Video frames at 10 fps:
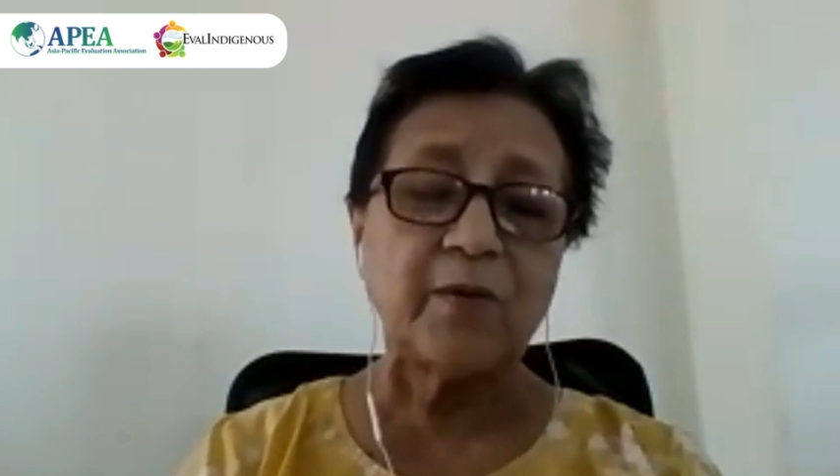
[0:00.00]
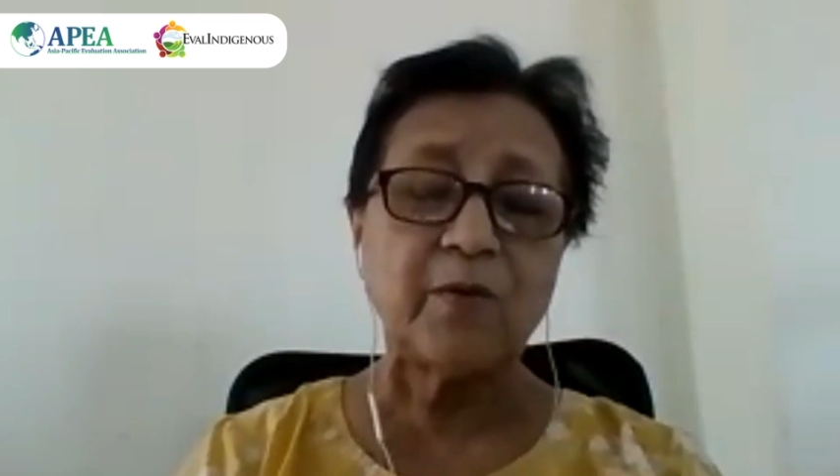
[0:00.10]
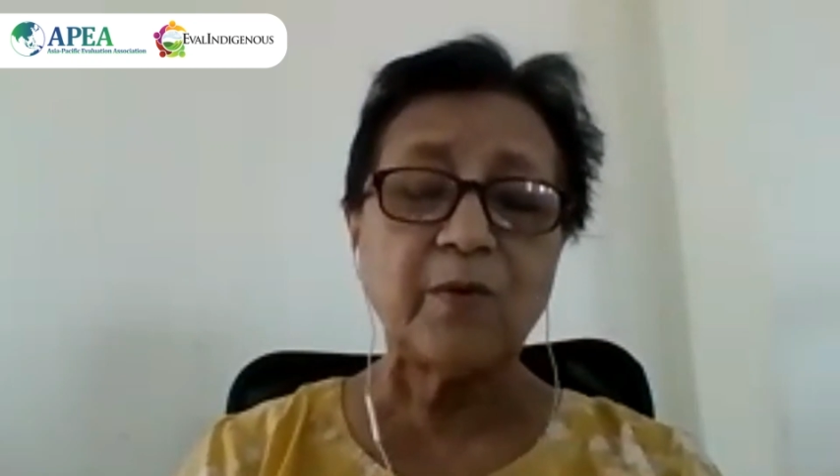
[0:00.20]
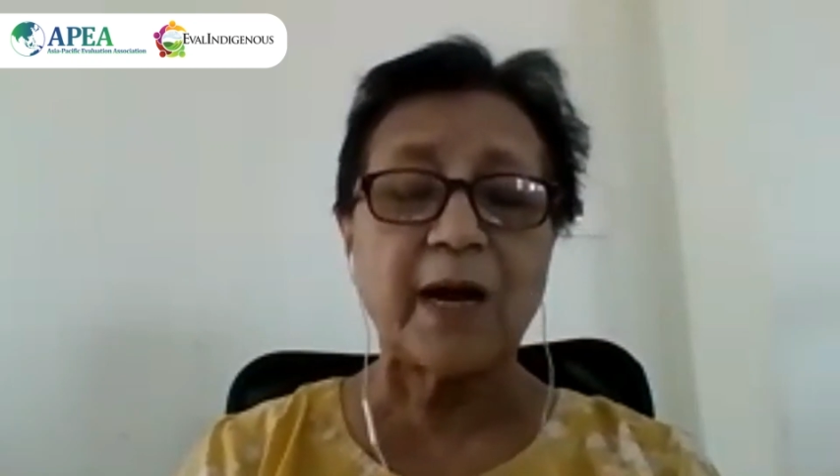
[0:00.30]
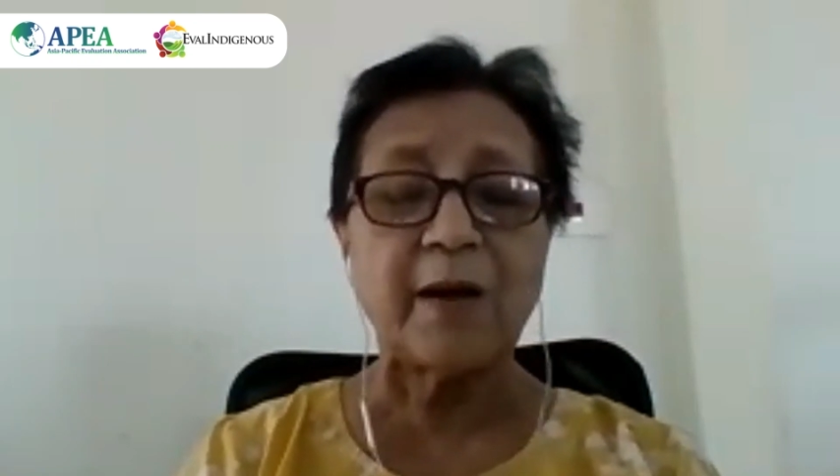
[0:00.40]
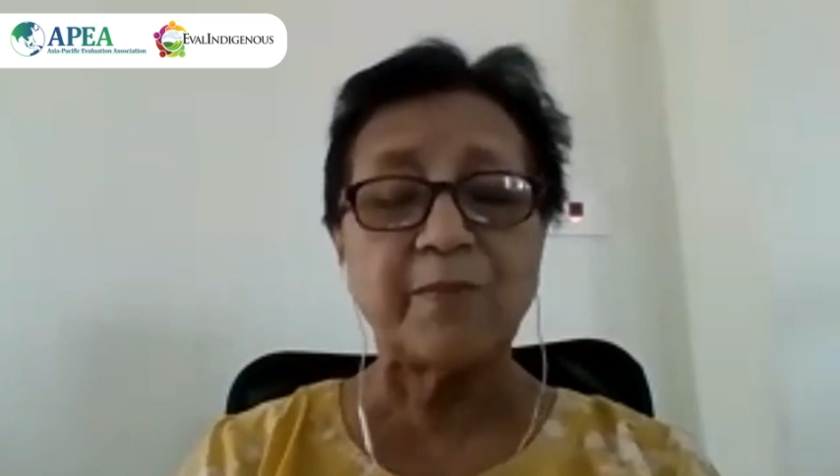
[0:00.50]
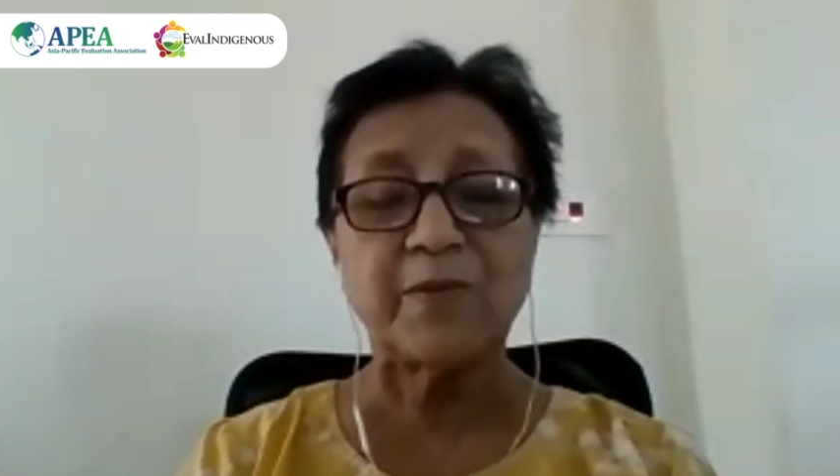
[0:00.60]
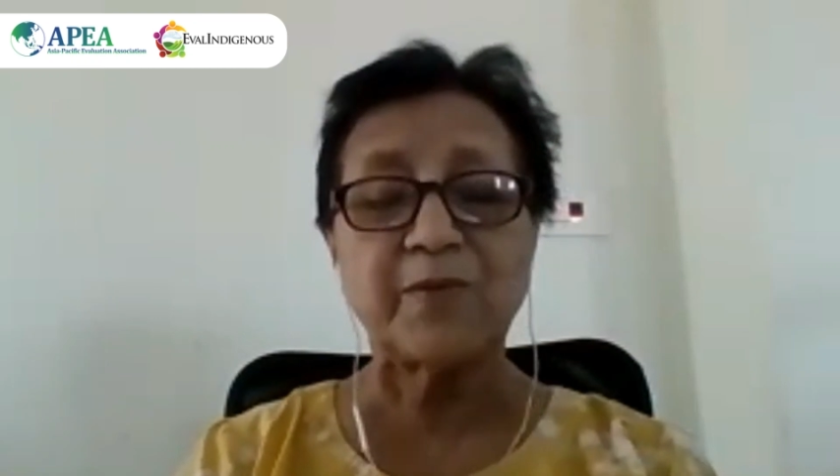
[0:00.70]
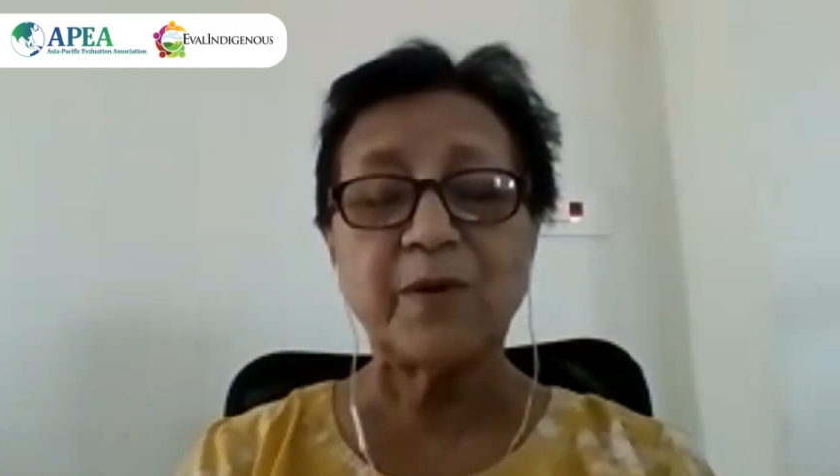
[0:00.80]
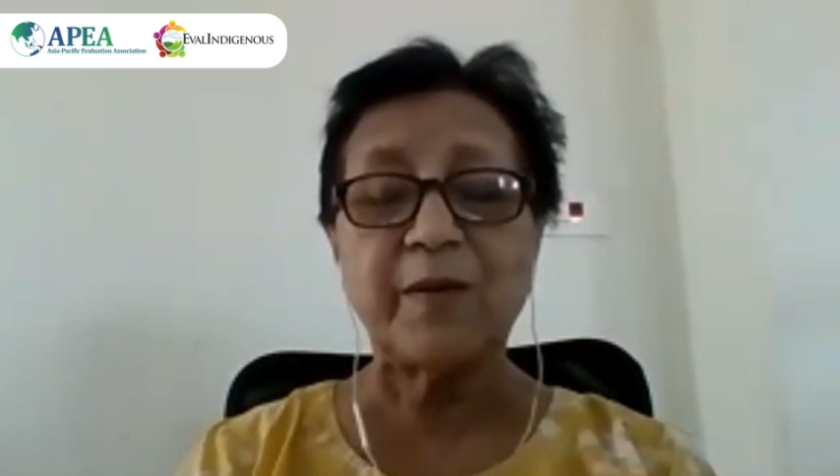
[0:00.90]
Who
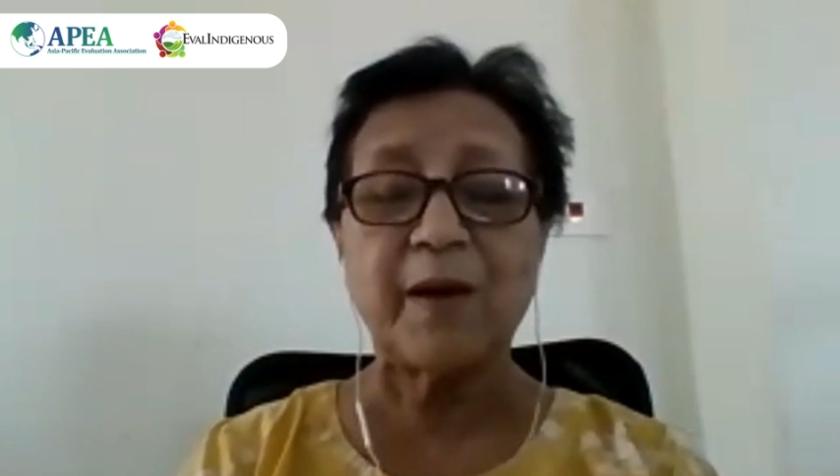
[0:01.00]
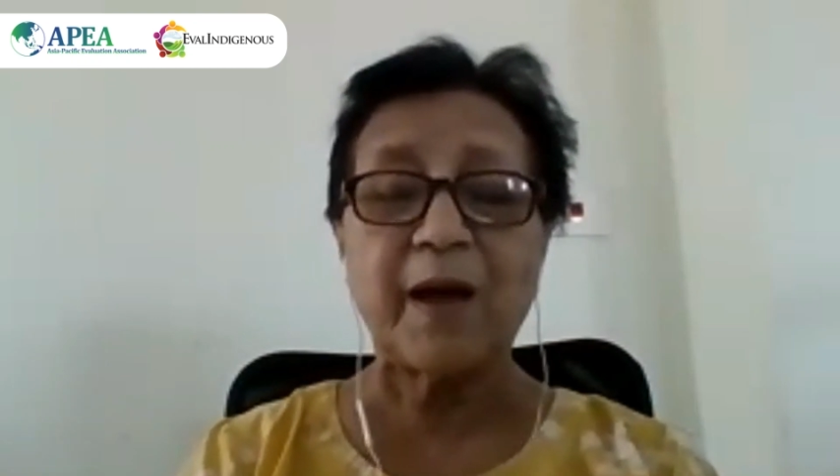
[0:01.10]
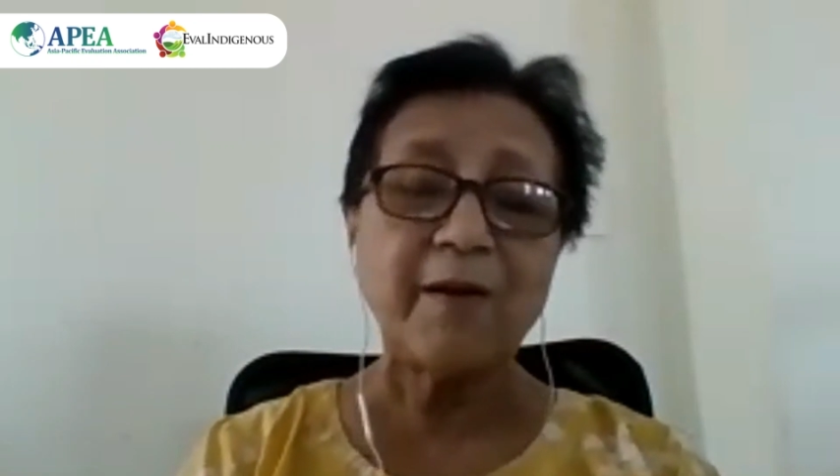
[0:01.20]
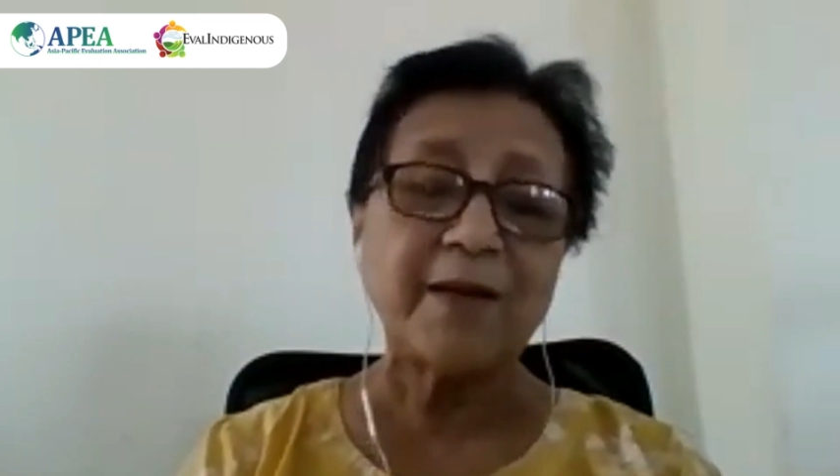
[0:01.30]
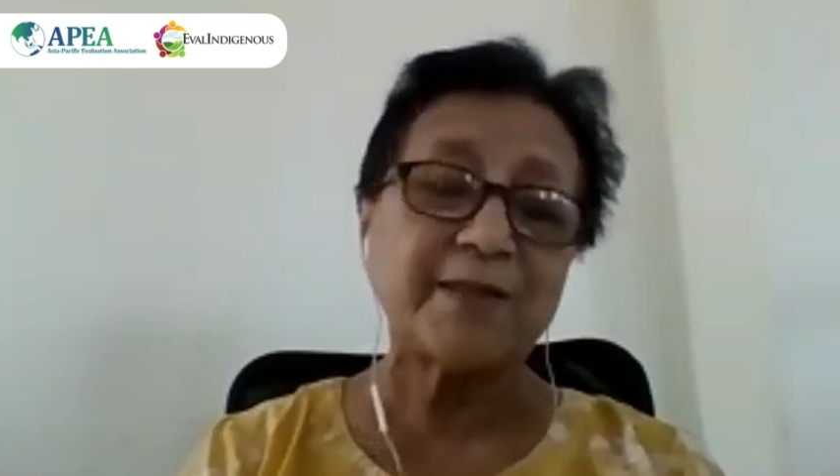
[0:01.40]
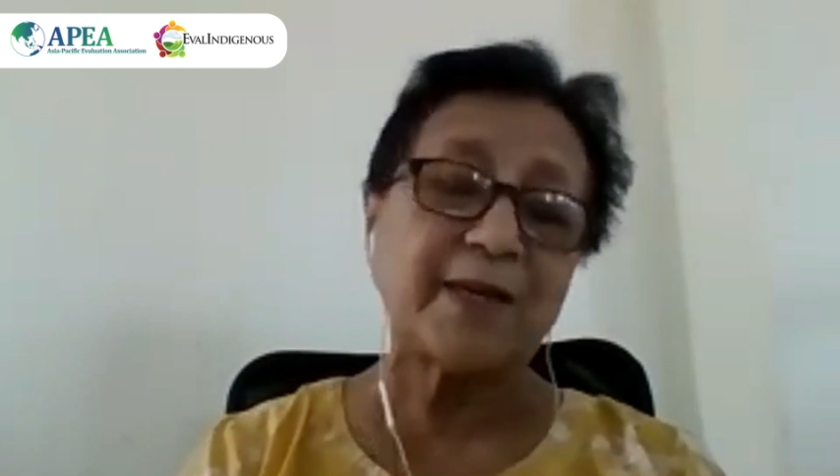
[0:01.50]
comes? Who evaluates?